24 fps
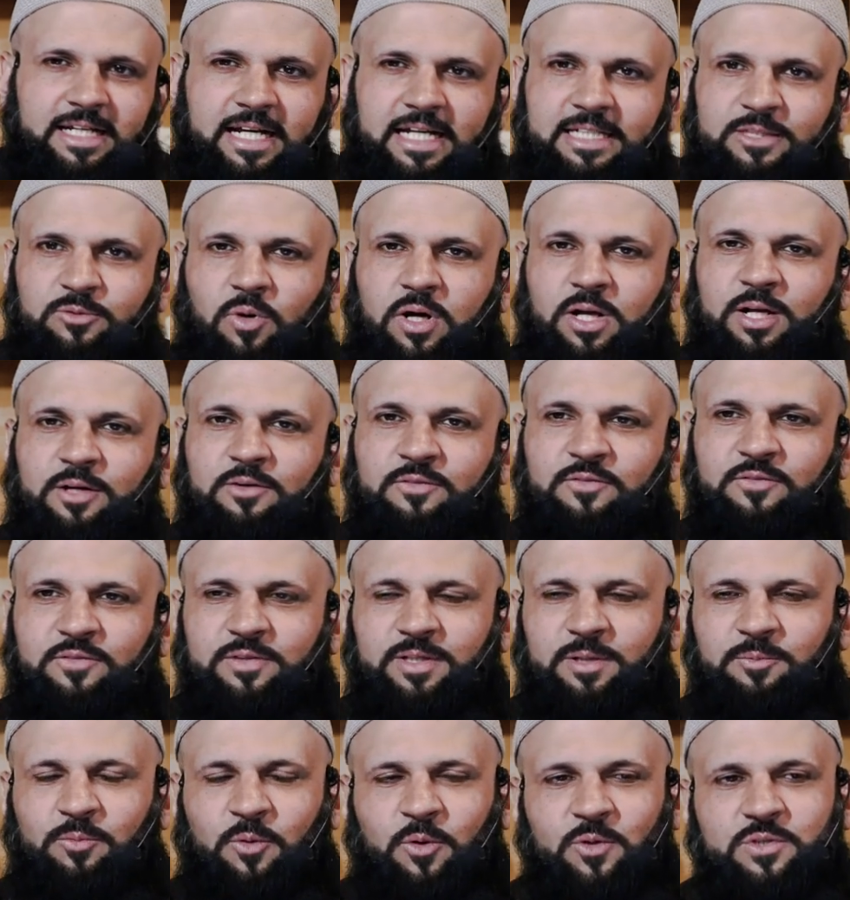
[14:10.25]
is one of
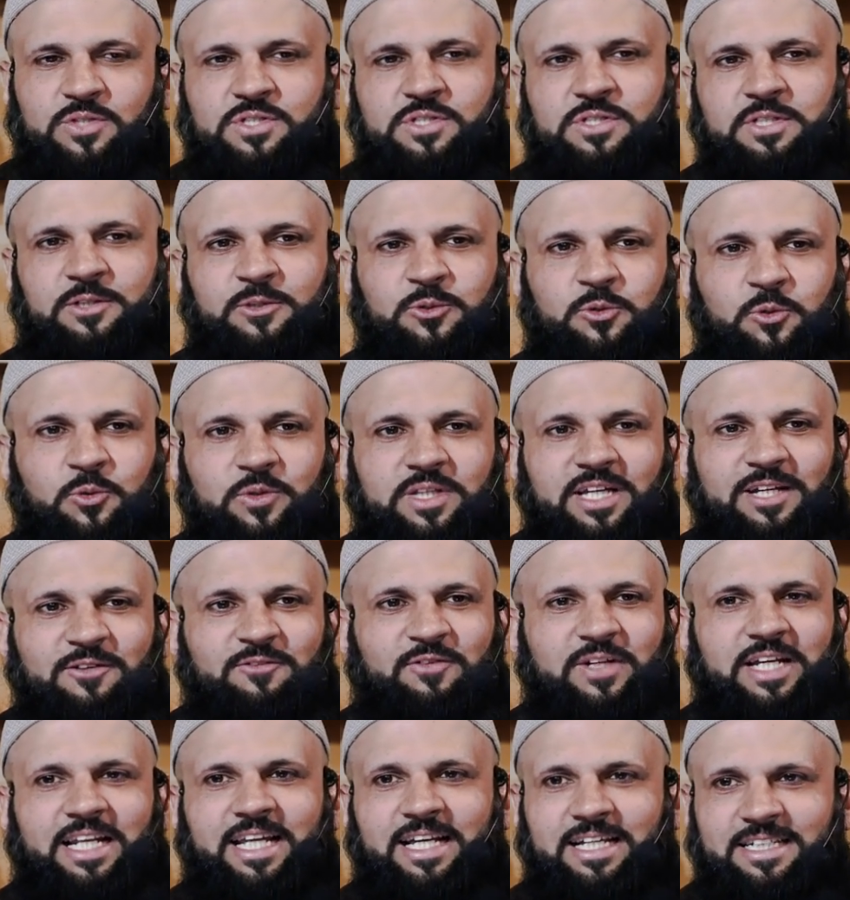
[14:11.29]
the most soothing
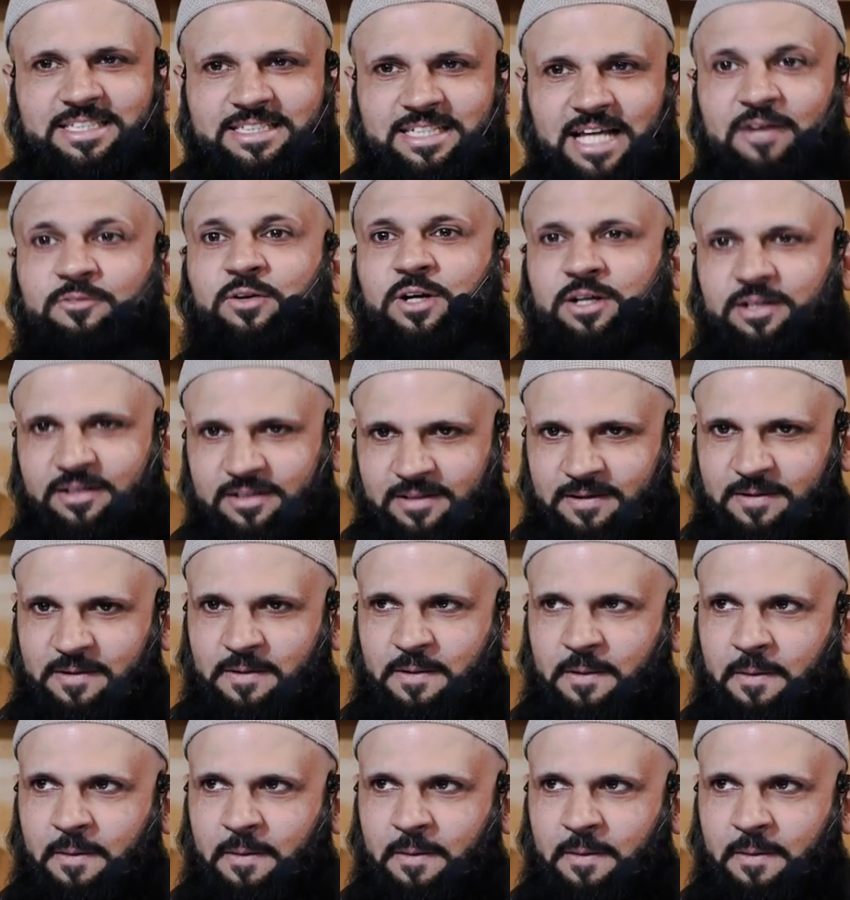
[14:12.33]
feelings ever.